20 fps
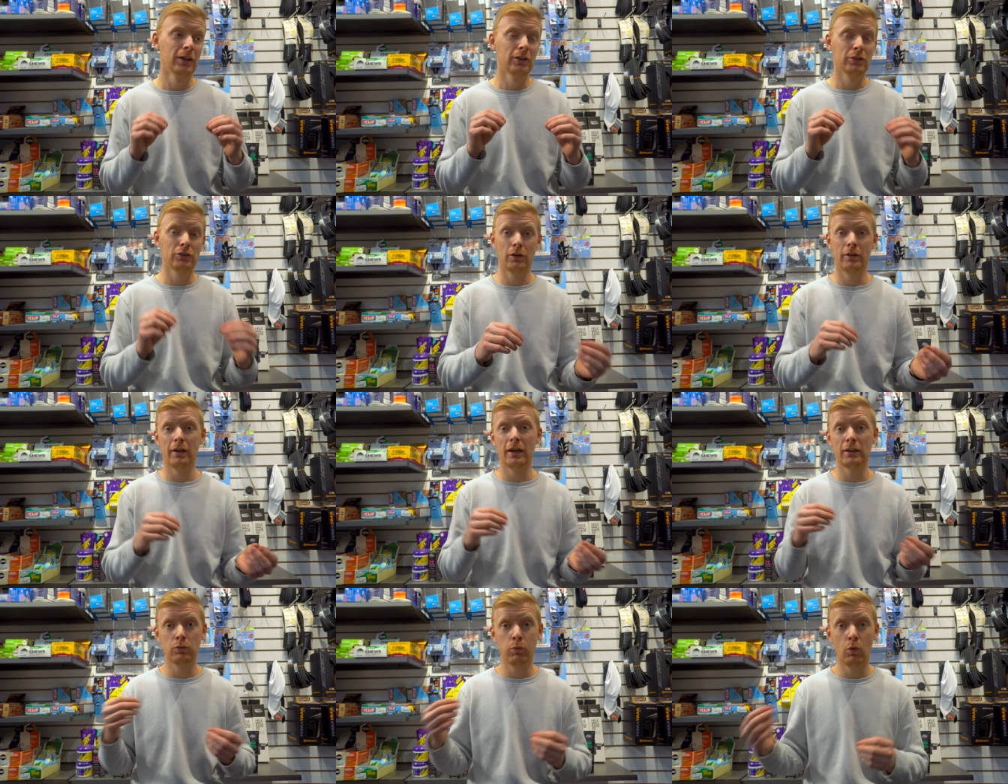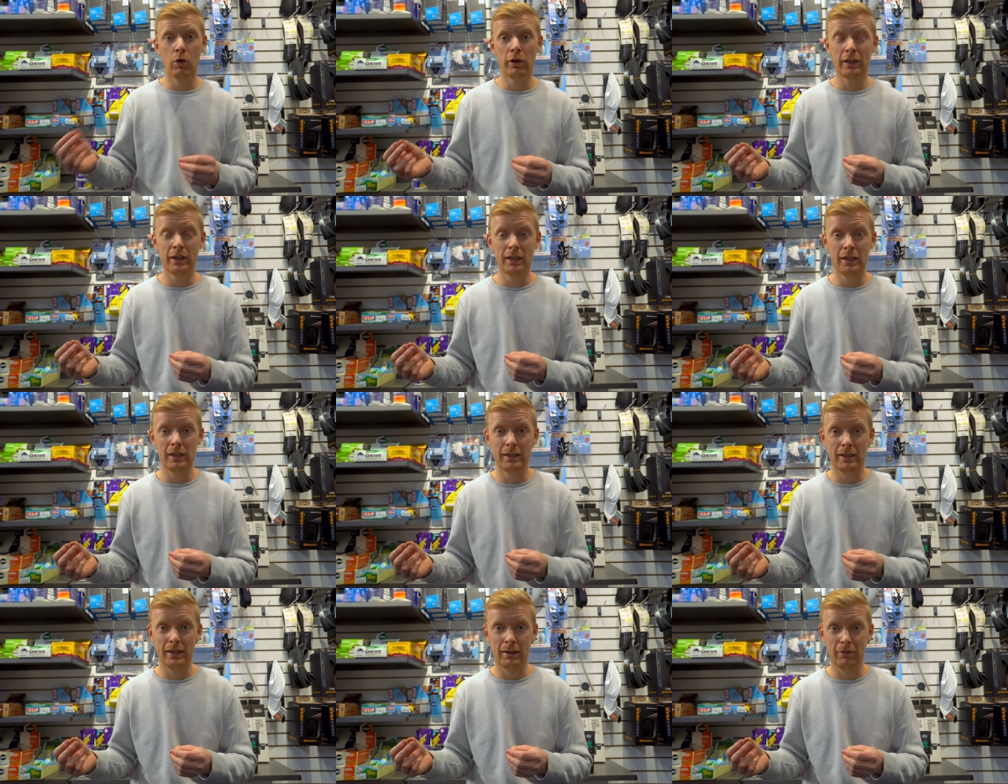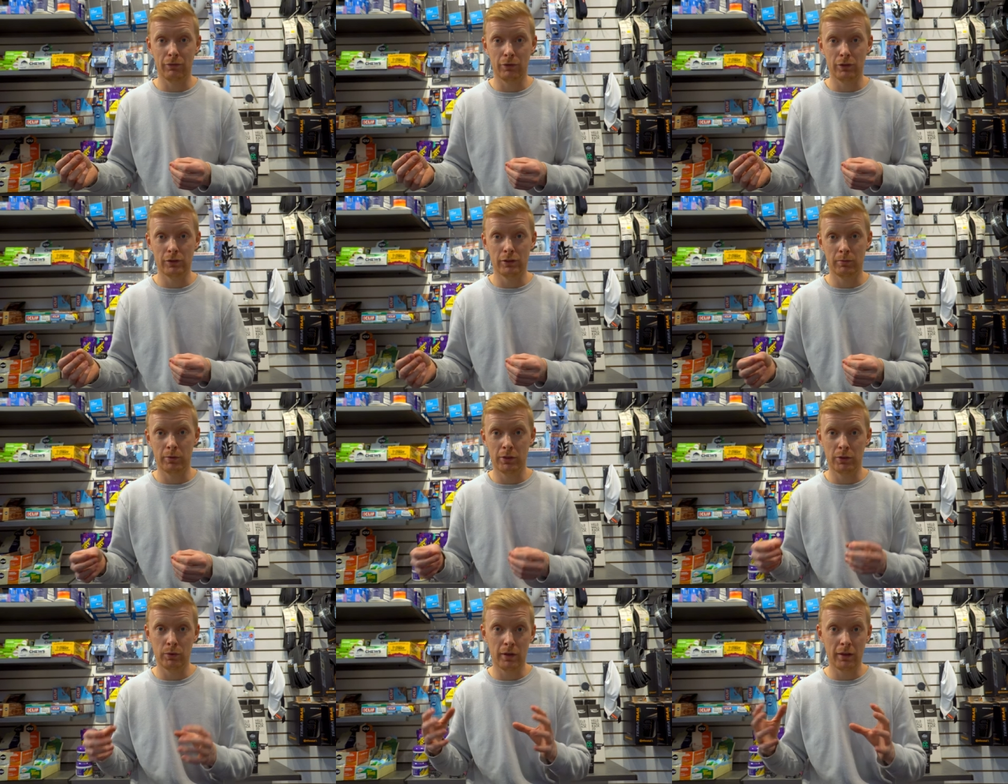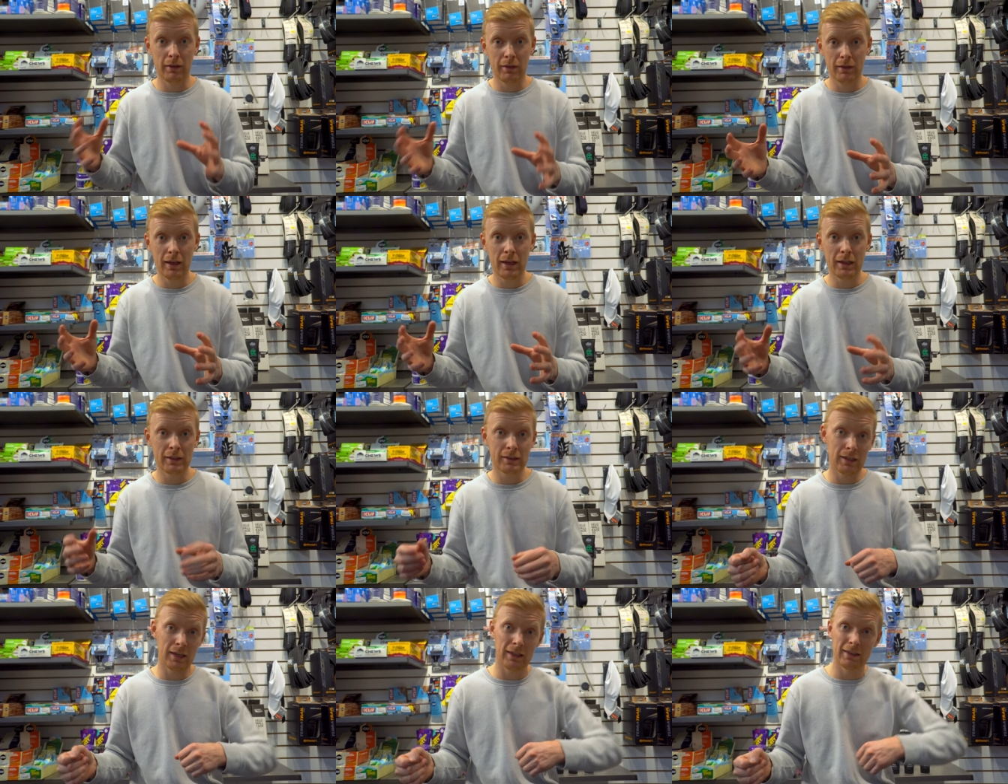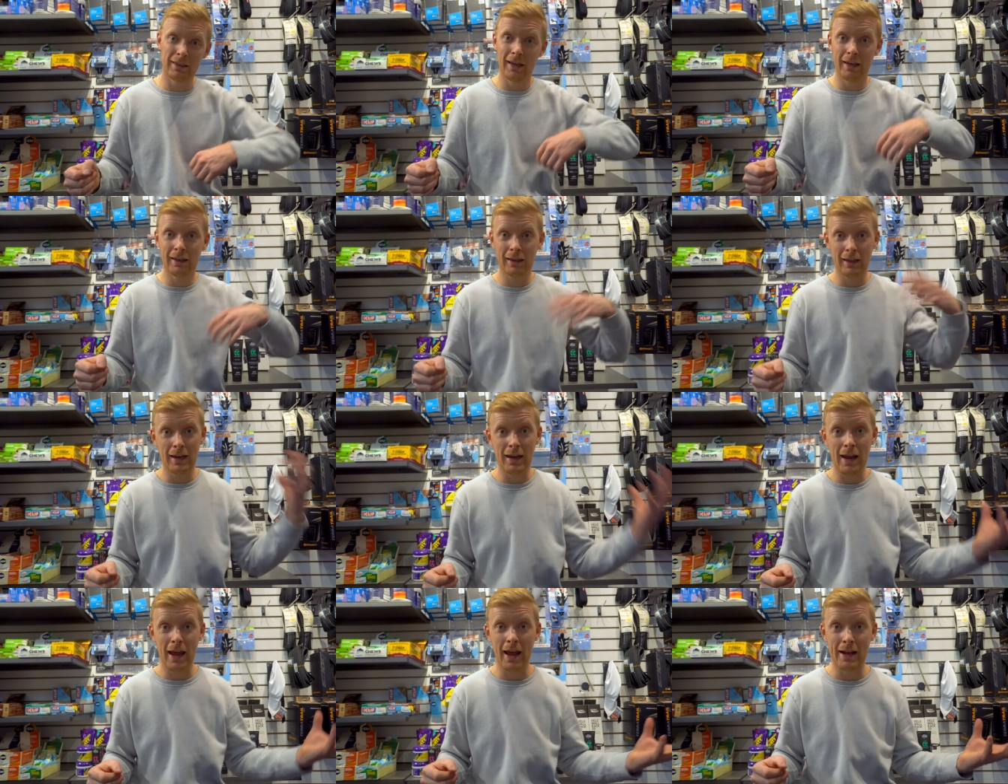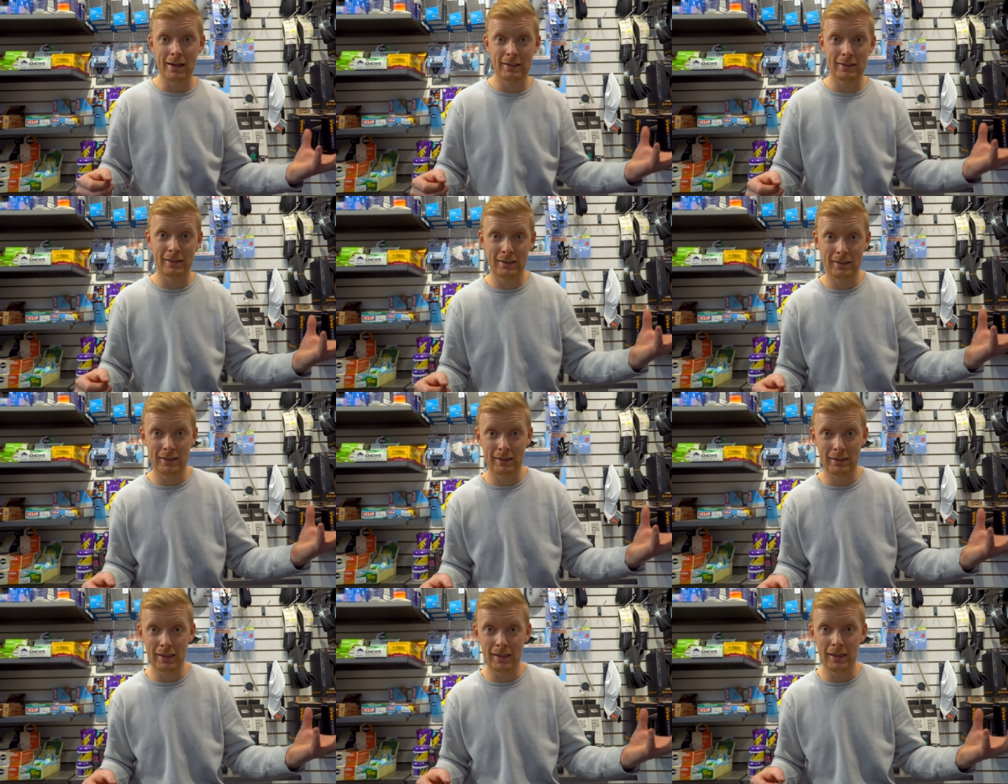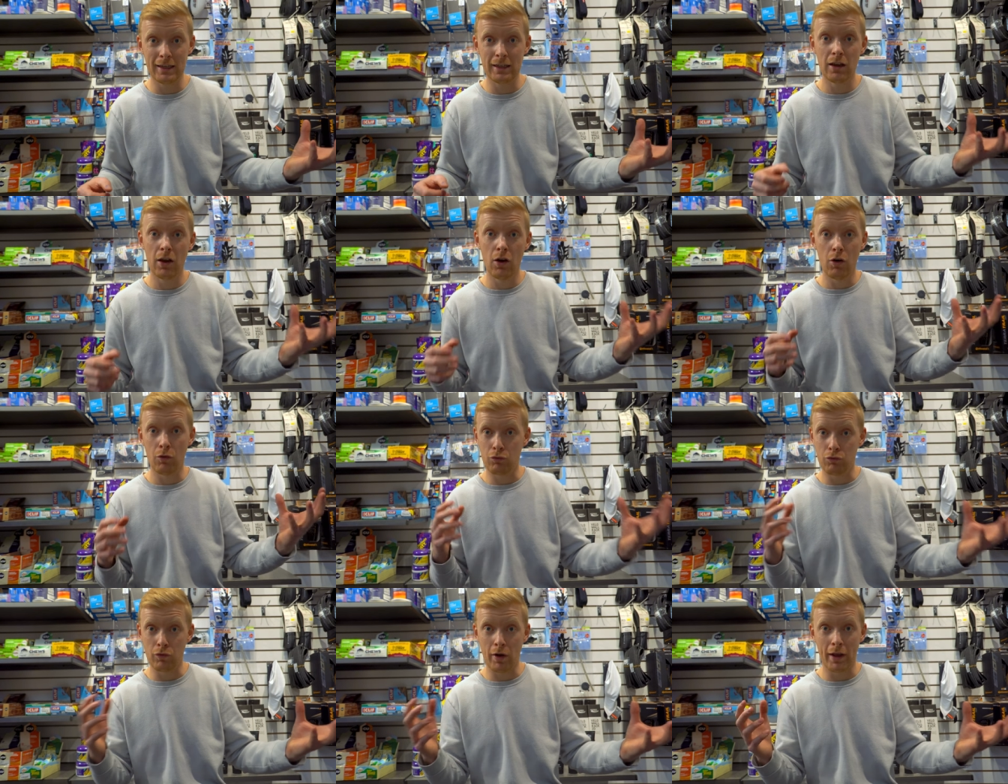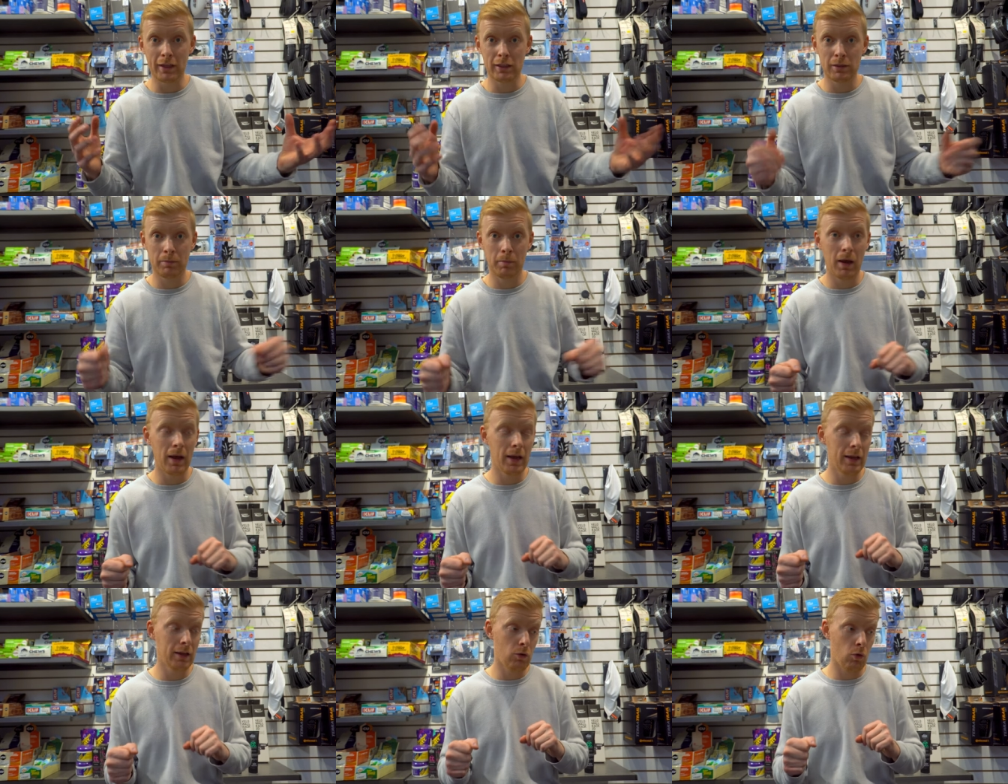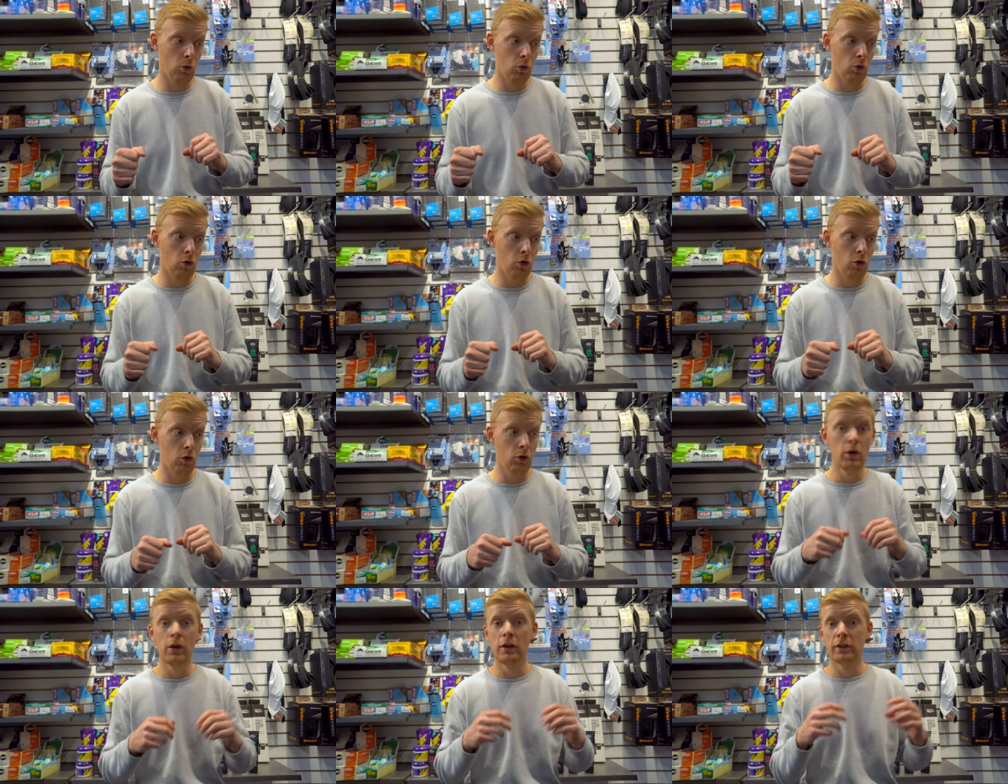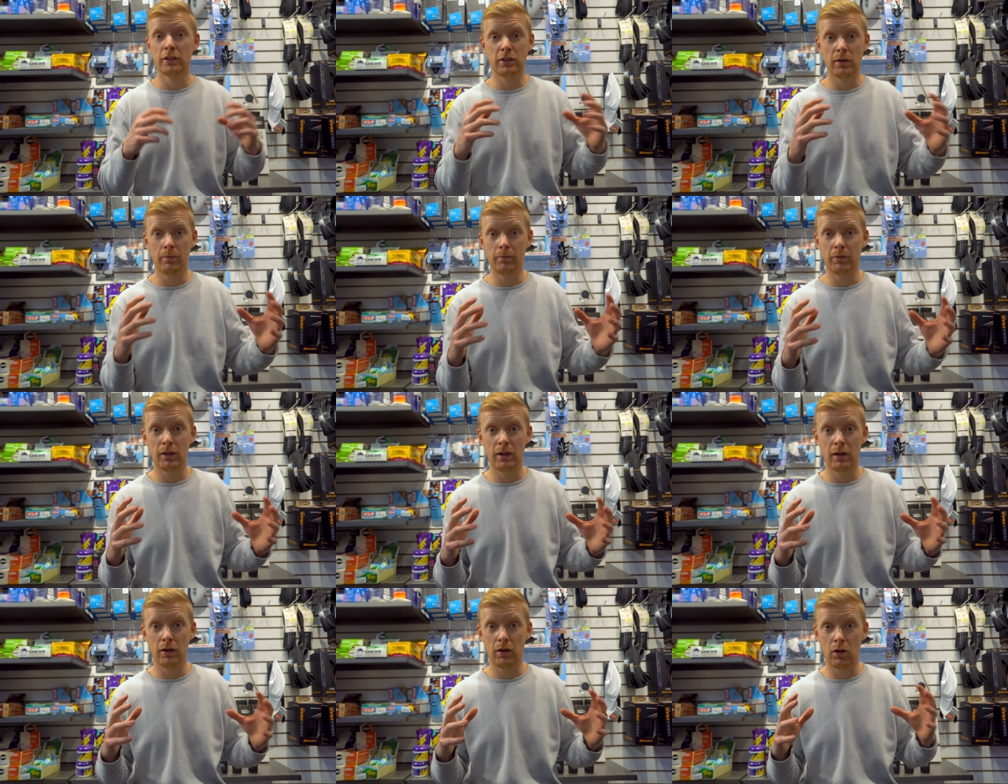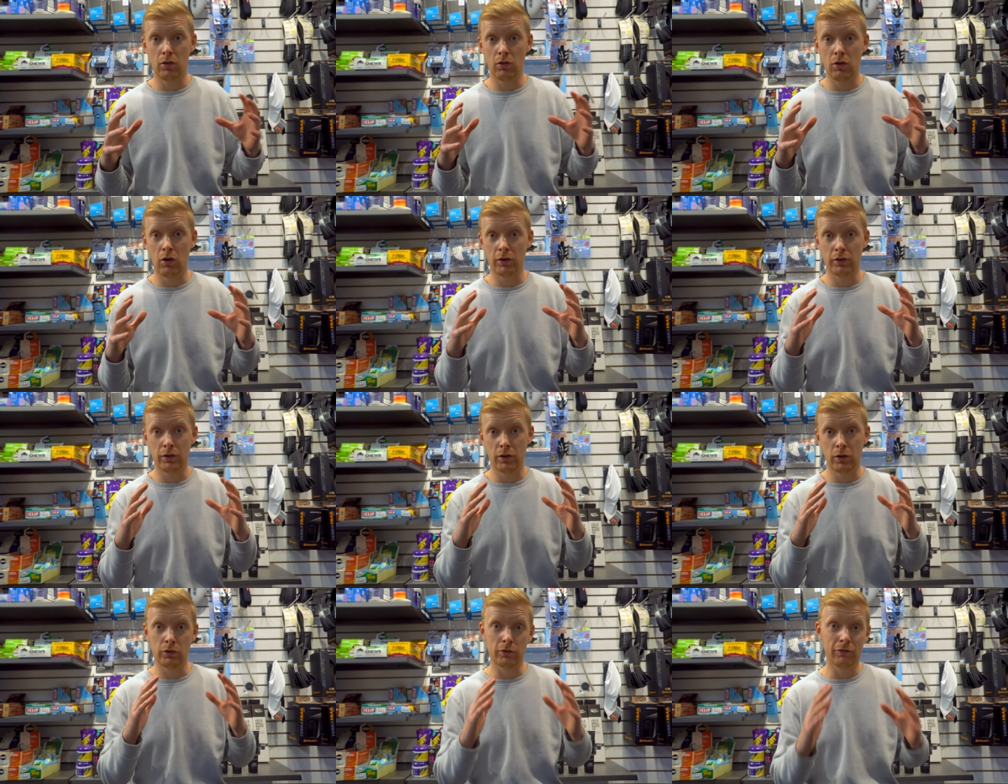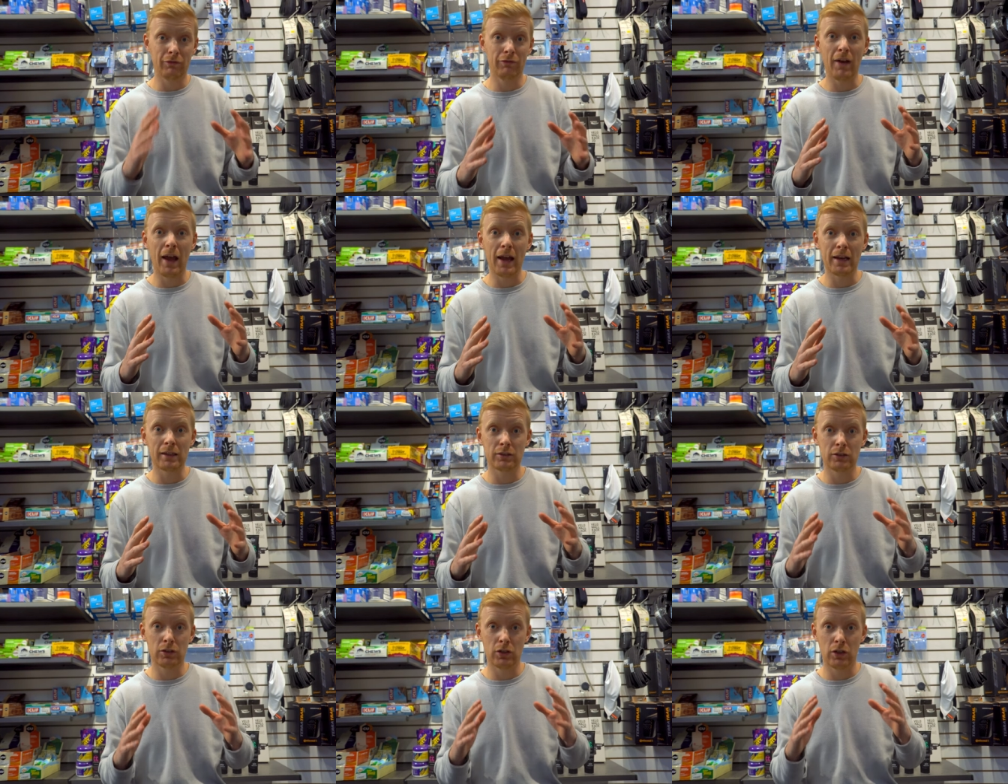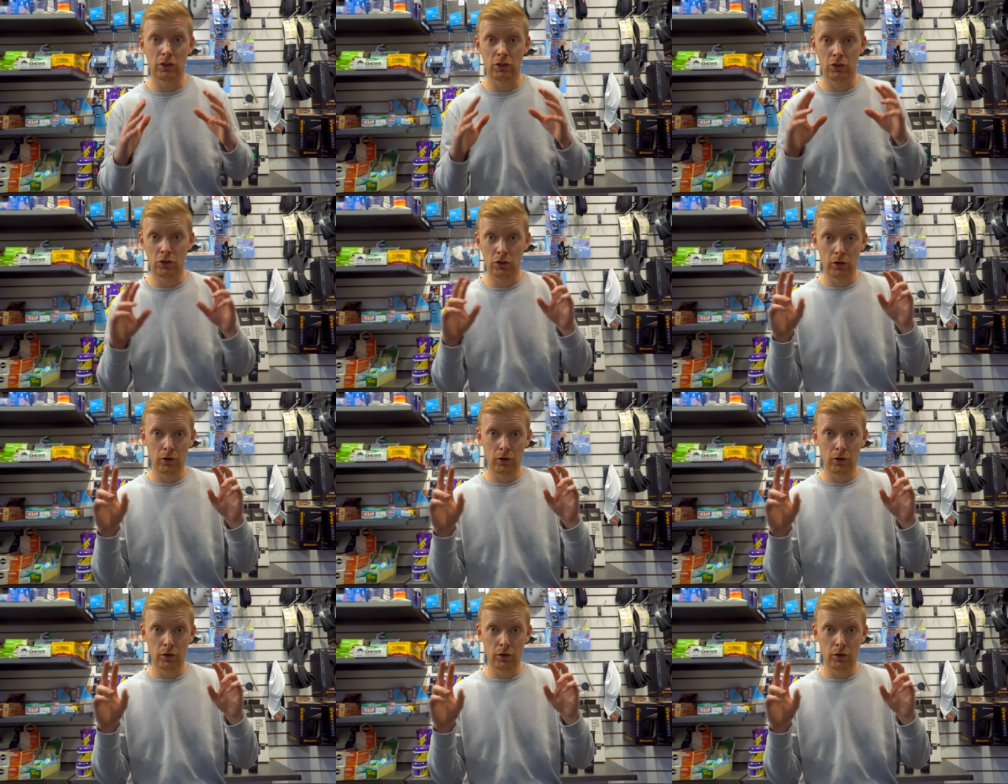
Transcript: So that's one key difference between this and like an XC race bike or something along those faster